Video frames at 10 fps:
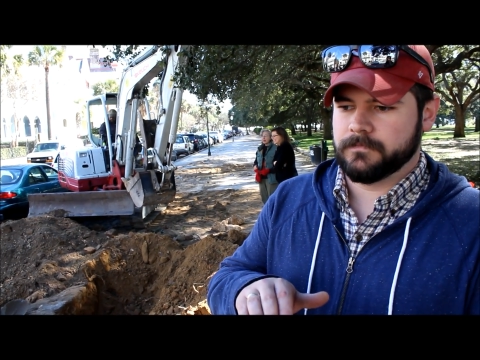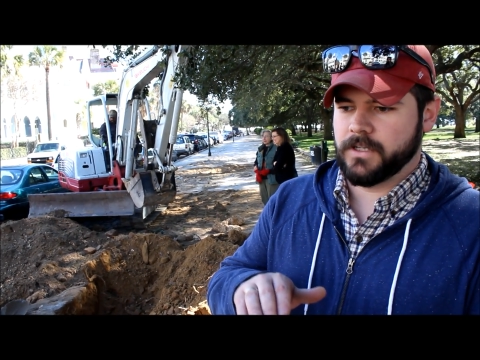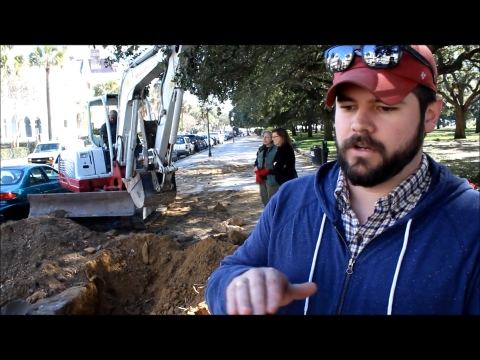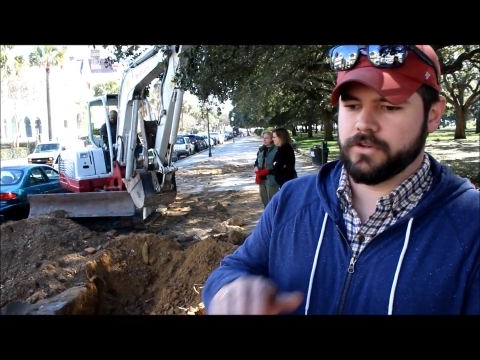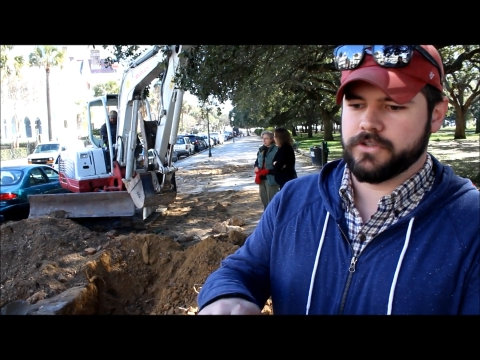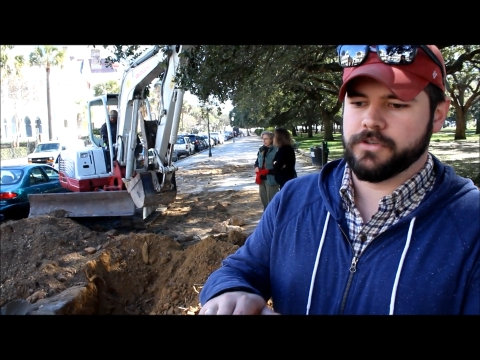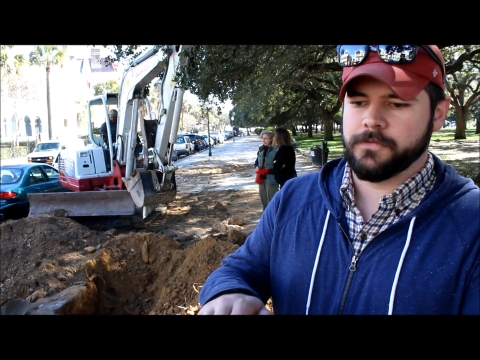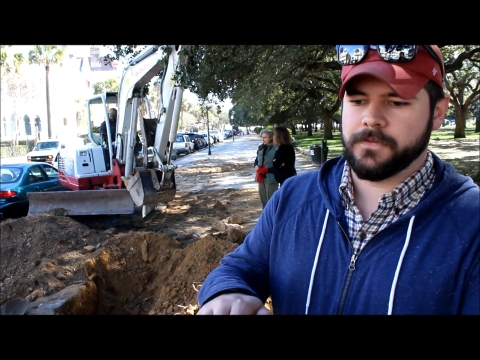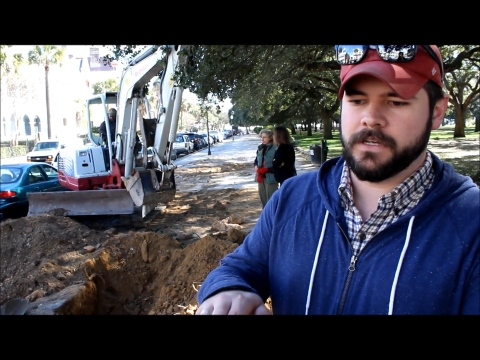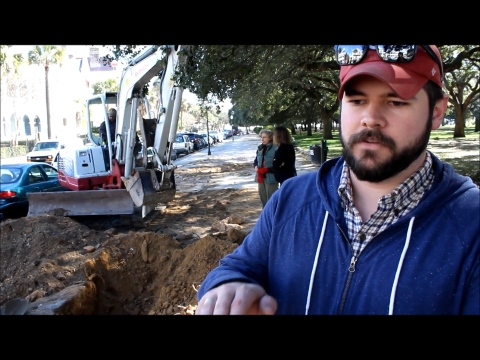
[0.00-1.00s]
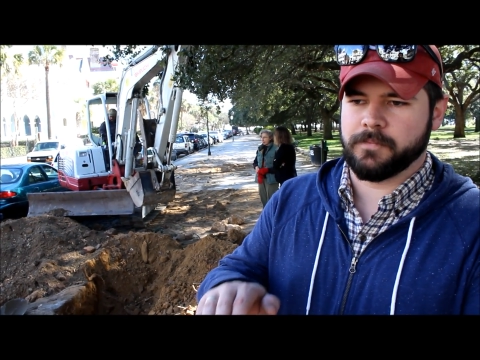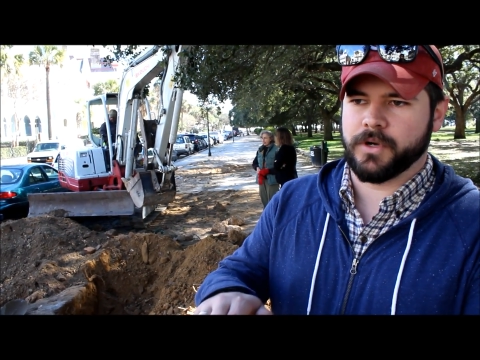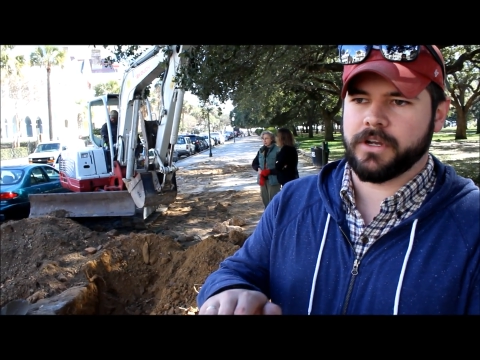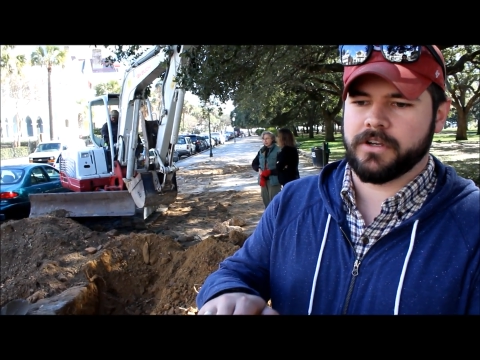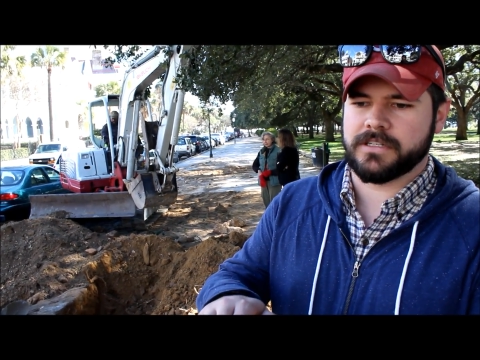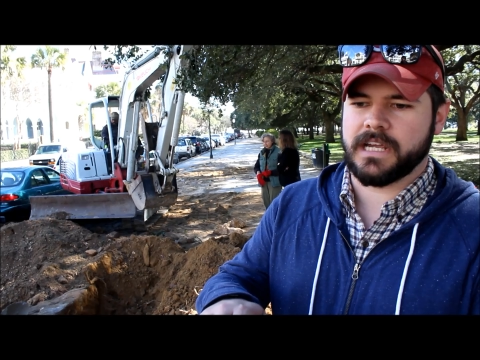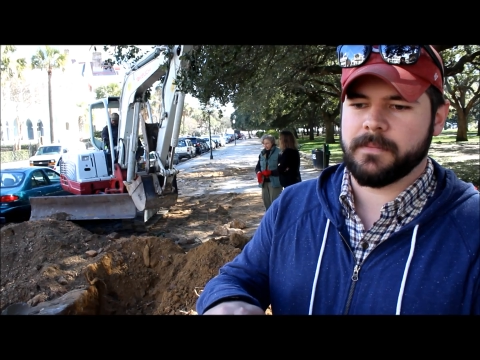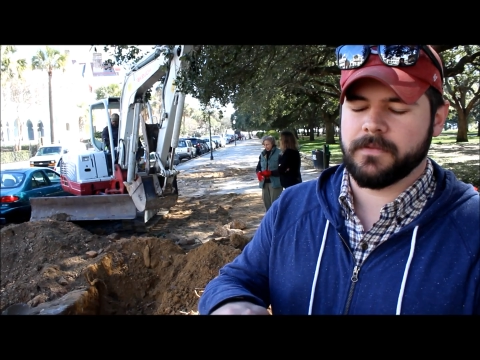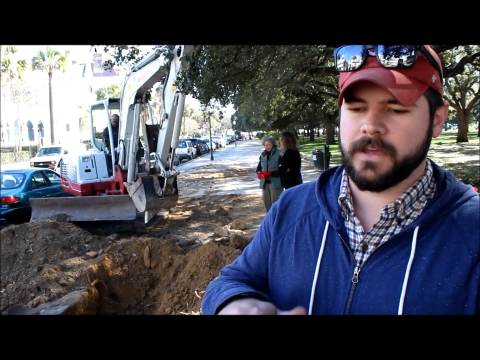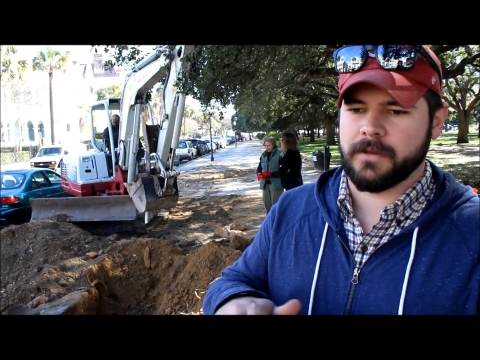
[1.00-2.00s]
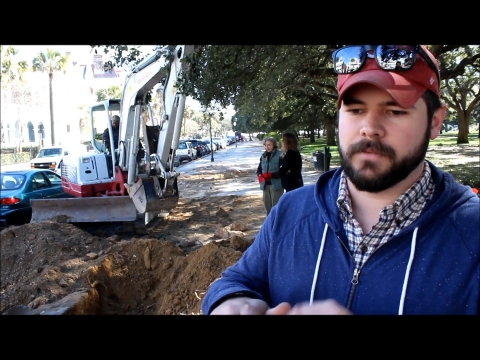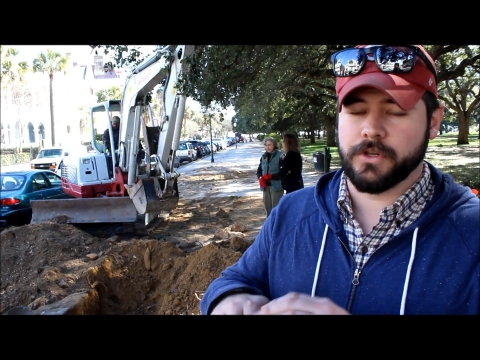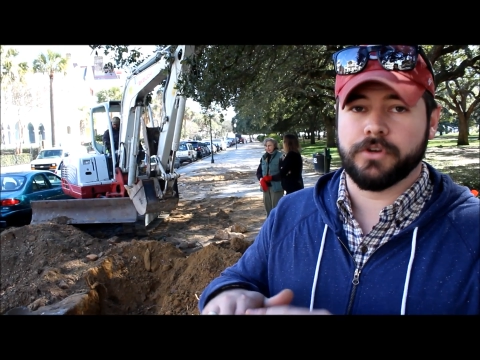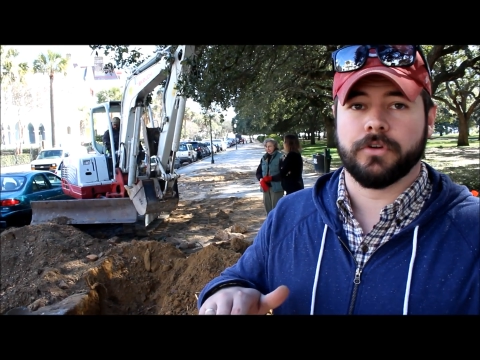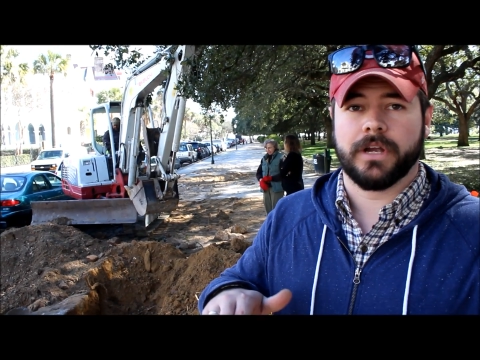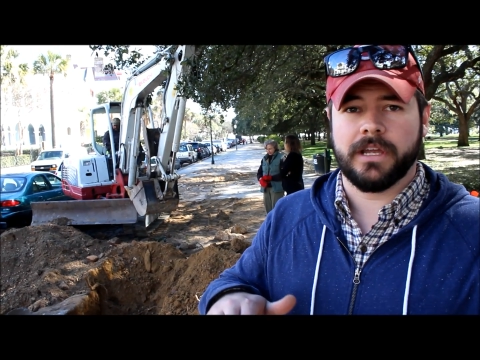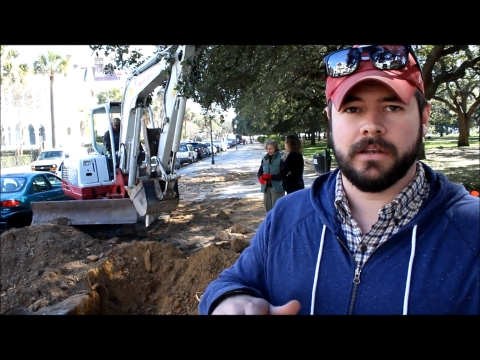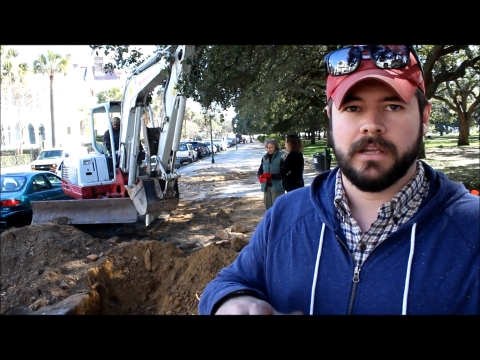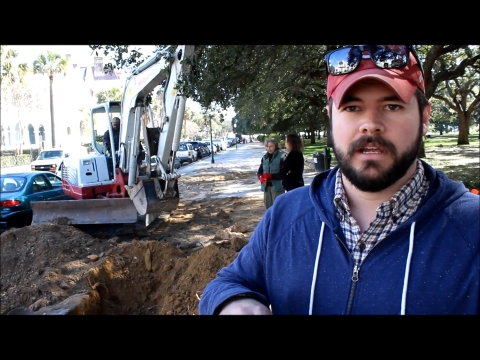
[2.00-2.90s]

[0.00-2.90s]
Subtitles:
another 2 feet of brick on top of that below grade,